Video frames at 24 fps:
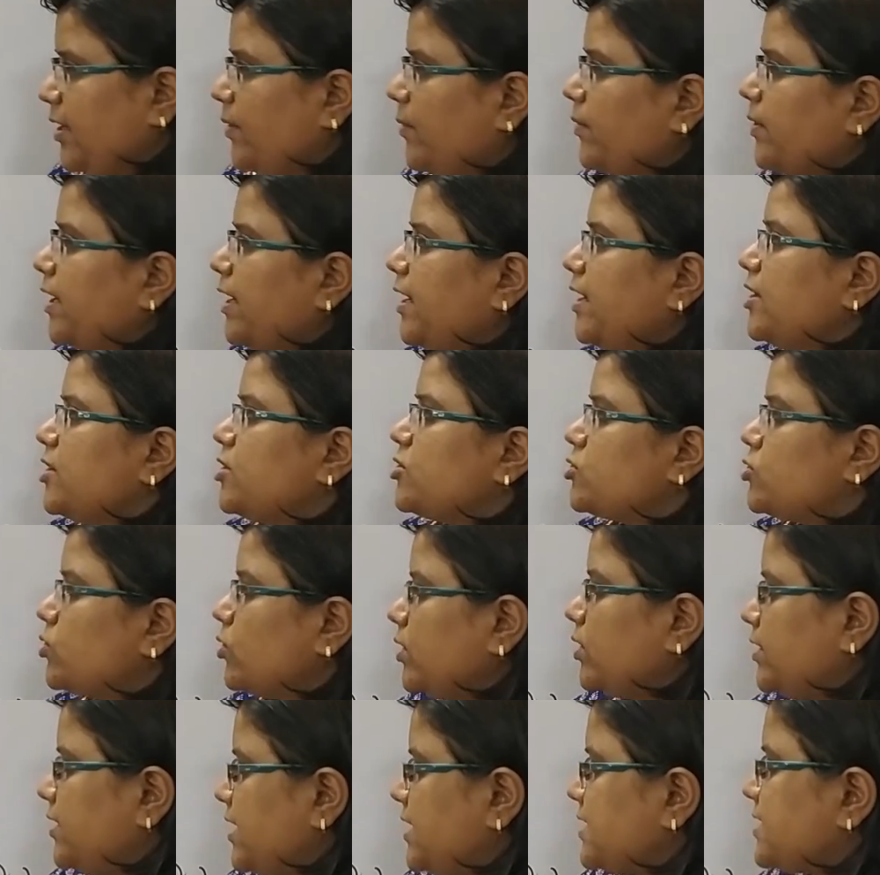Okay,
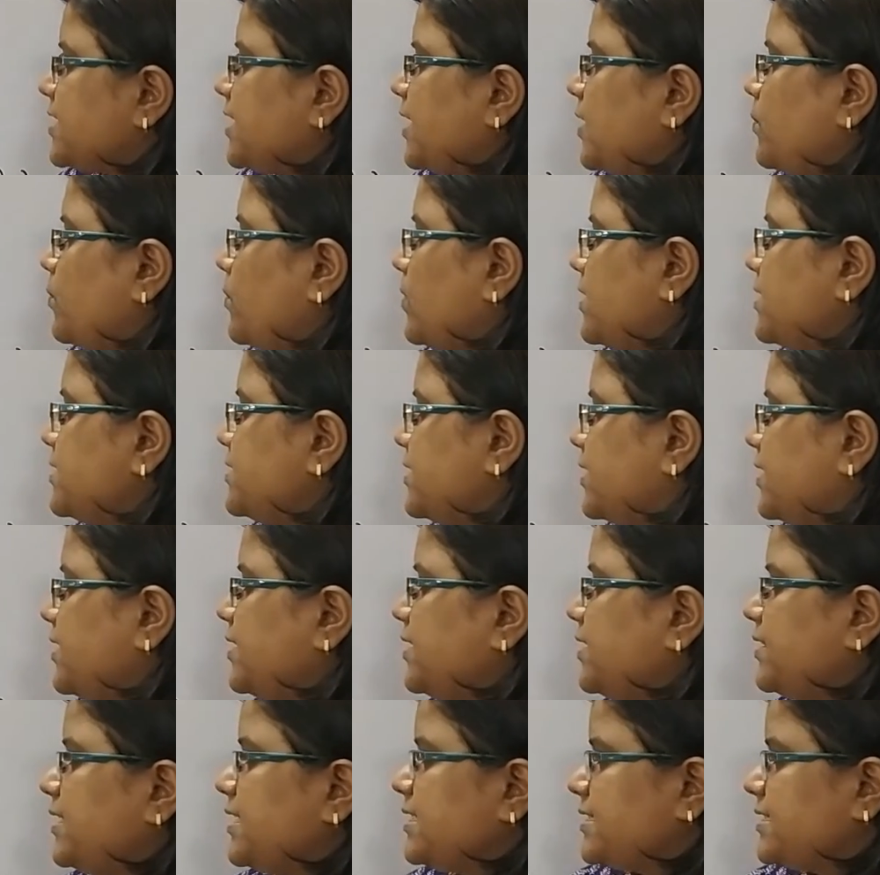so this conversion,